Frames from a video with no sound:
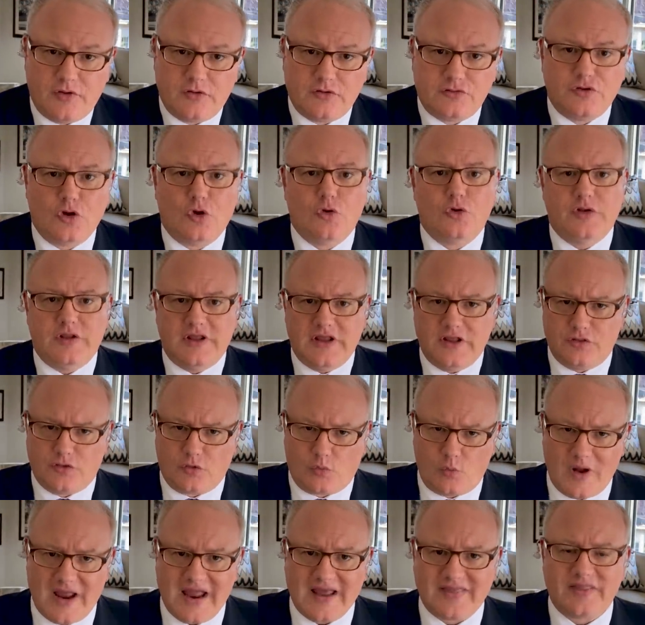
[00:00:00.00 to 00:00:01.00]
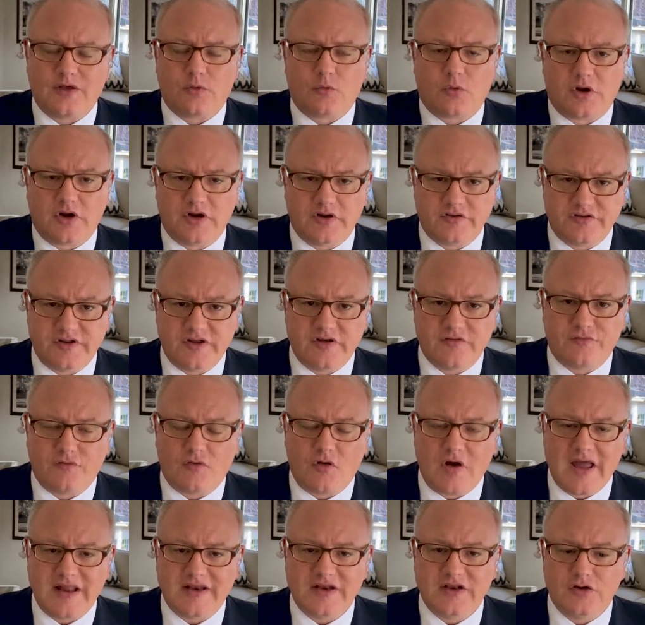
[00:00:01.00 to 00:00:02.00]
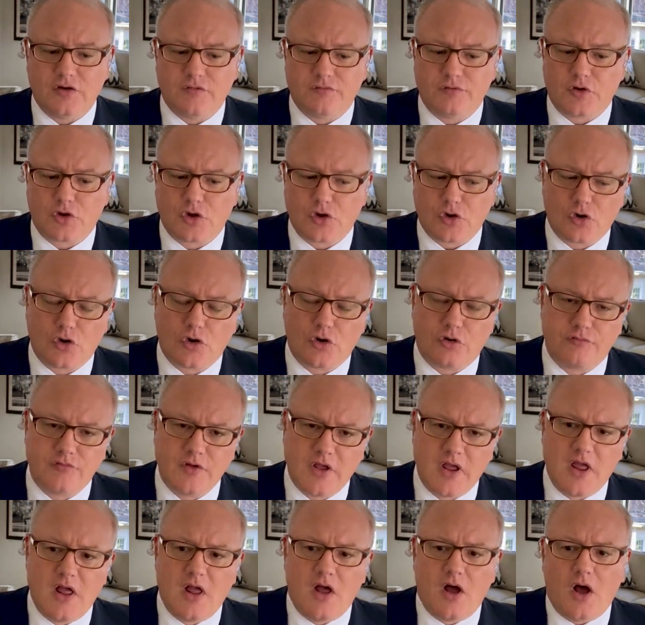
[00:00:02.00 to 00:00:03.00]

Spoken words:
So either way, I think we're going to see a flattening of the curve.